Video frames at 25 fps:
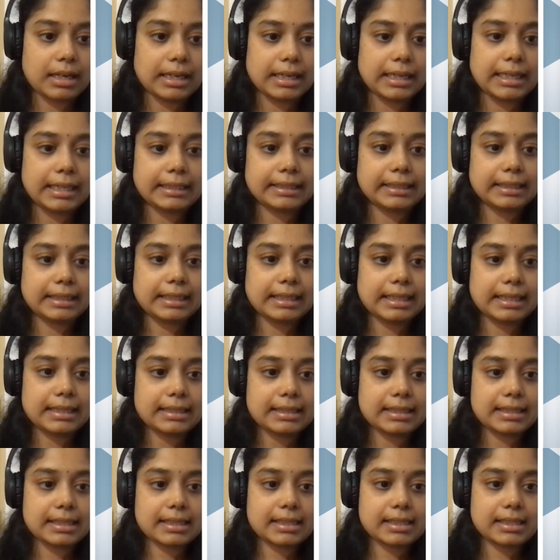And
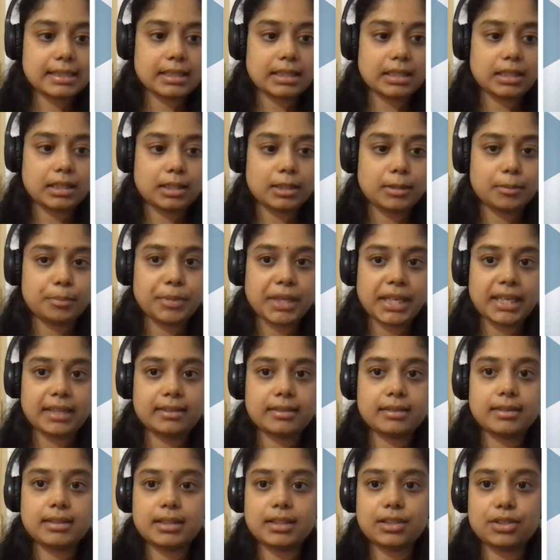let's
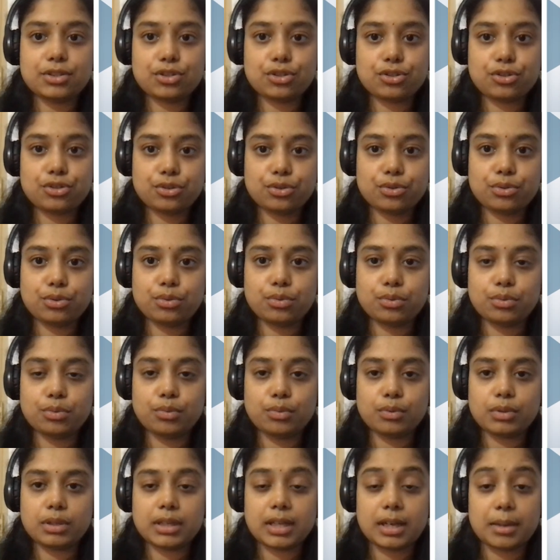make these
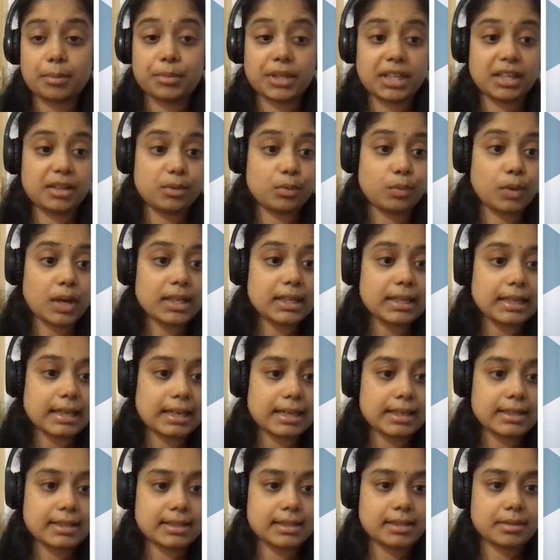two come in one
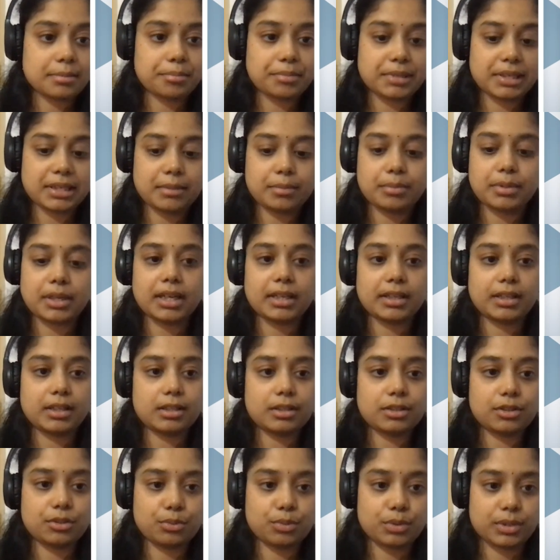line simply by
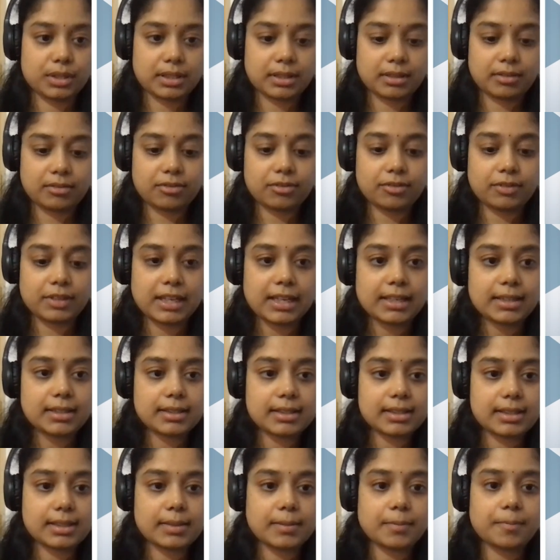using
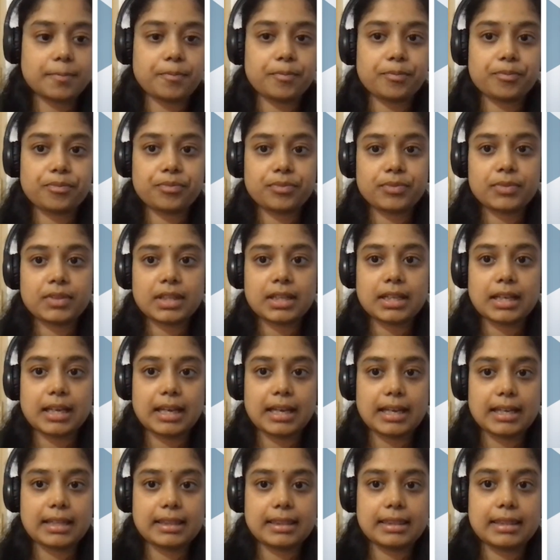flex.
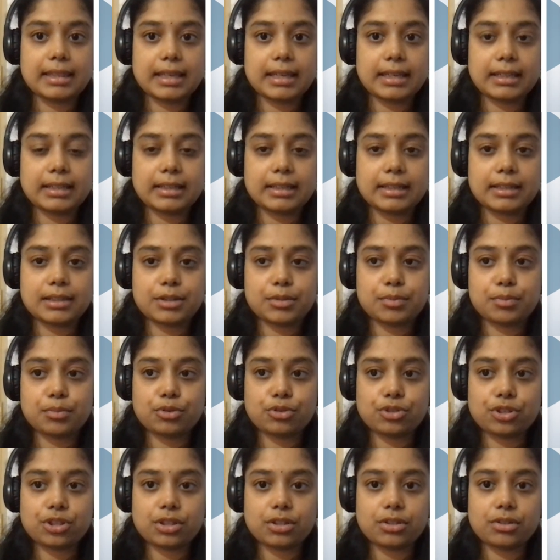And then let's
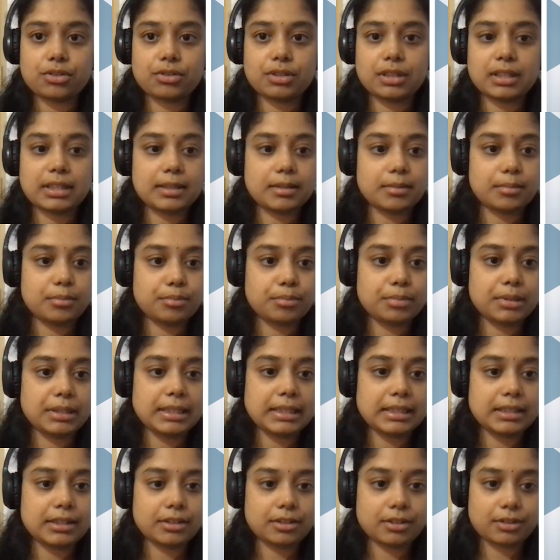push it to the
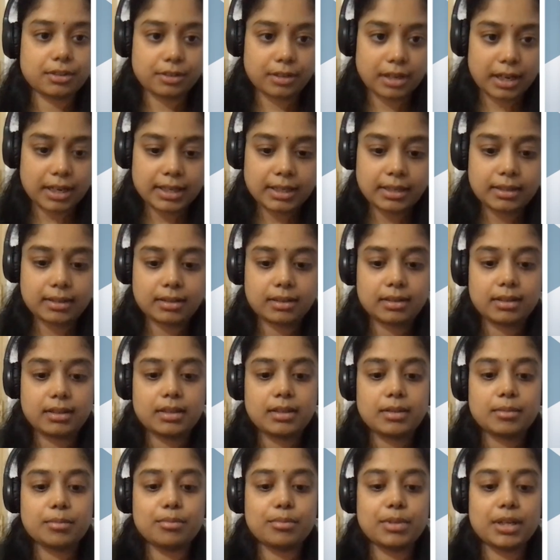complete right
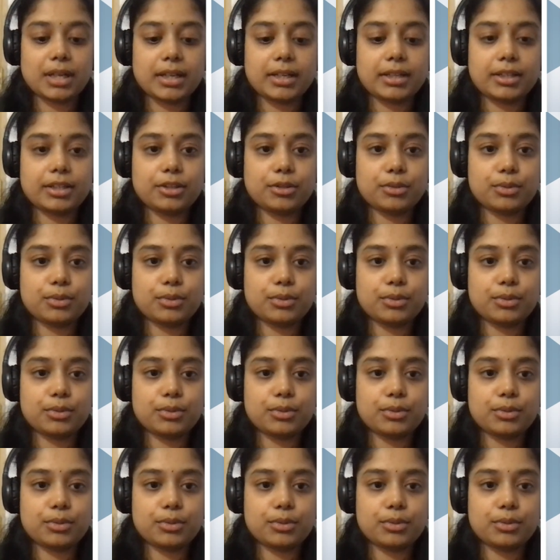by